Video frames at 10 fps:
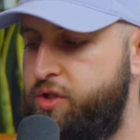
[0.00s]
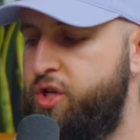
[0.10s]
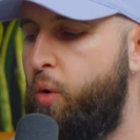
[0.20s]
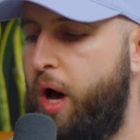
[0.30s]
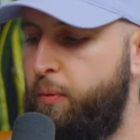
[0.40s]

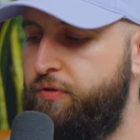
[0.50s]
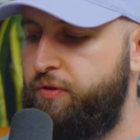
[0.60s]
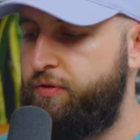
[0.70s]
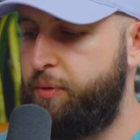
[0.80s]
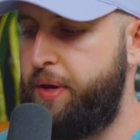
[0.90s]
so helpful
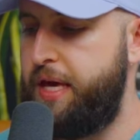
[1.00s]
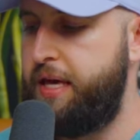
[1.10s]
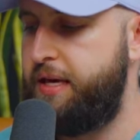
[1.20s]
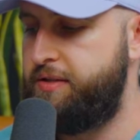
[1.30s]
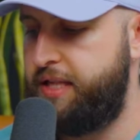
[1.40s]
for
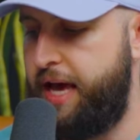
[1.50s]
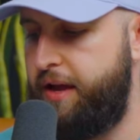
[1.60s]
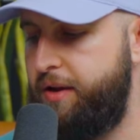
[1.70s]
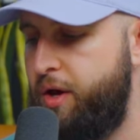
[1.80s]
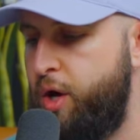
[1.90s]
me is
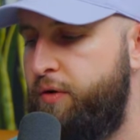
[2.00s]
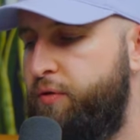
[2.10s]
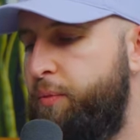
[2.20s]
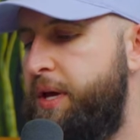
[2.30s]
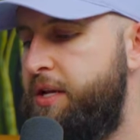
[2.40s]
that
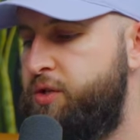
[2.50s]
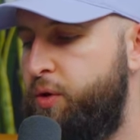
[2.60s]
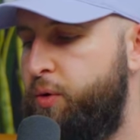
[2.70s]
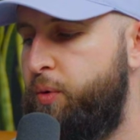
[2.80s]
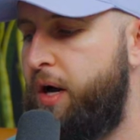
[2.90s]
for me
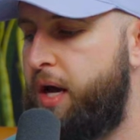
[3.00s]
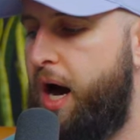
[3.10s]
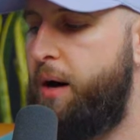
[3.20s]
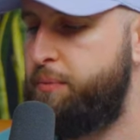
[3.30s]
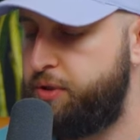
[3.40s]
to
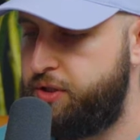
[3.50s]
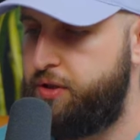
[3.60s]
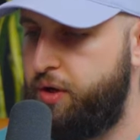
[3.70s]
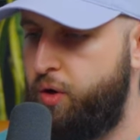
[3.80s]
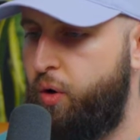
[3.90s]
accomplish
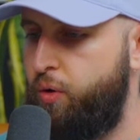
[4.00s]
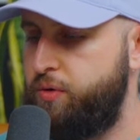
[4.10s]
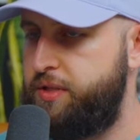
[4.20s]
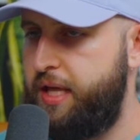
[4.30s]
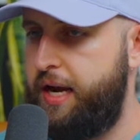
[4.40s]
the
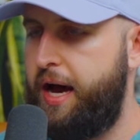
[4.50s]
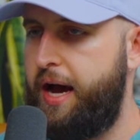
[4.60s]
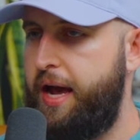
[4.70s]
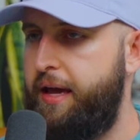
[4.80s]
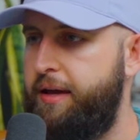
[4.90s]
goals that
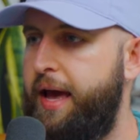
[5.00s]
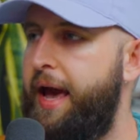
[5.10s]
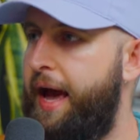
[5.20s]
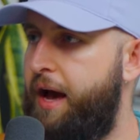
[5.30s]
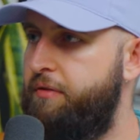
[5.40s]
I
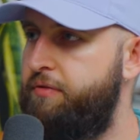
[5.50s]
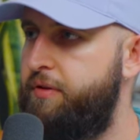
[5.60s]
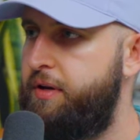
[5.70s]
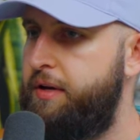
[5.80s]
have,